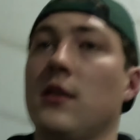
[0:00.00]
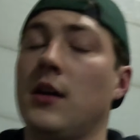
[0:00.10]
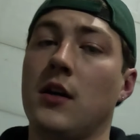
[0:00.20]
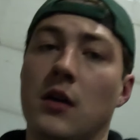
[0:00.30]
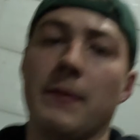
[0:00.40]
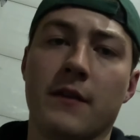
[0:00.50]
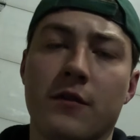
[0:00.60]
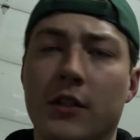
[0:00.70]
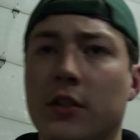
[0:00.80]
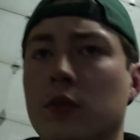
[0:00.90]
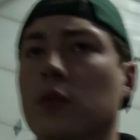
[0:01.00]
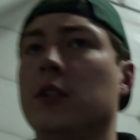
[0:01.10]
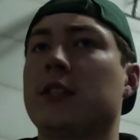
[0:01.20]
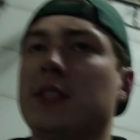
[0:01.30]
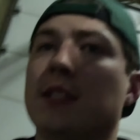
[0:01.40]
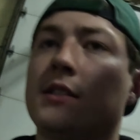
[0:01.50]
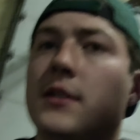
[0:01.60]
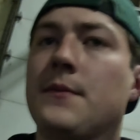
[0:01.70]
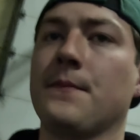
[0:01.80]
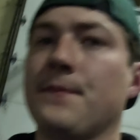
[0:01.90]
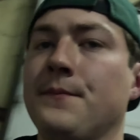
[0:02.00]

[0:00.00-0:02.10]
And for the coolant system,